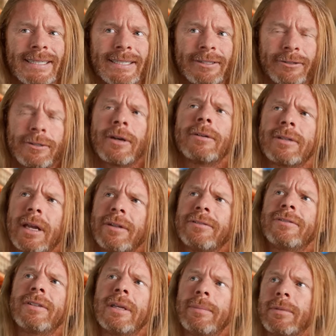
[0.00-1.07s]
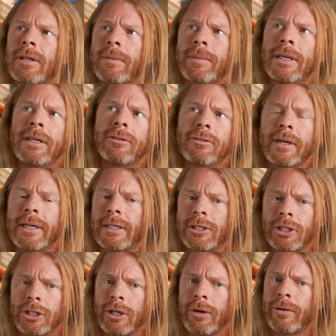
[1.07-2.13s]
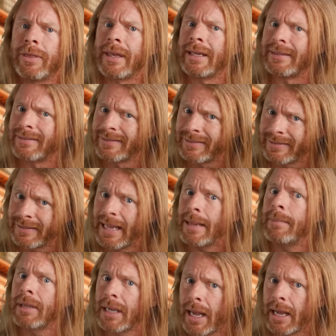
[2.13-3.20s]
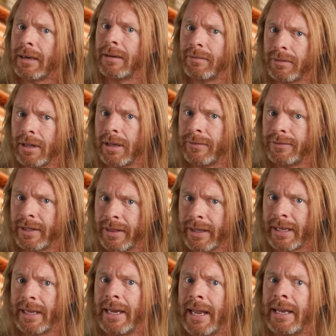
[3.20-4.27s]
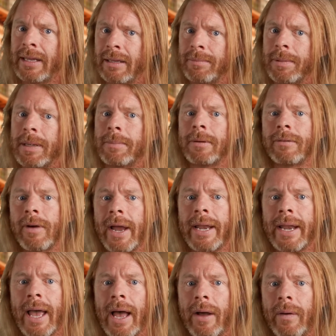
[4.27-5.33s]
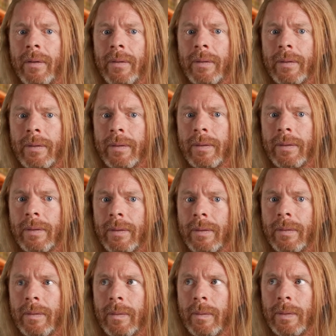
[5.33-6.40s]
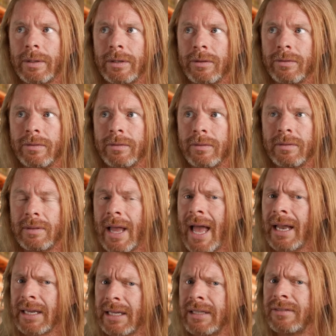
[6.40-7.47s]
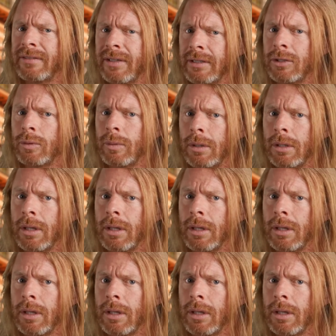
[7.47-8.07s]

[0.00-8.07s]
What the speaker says: Trudeau does seem to be trying to show the same kind of love to the Canadian people right now, which is not consensual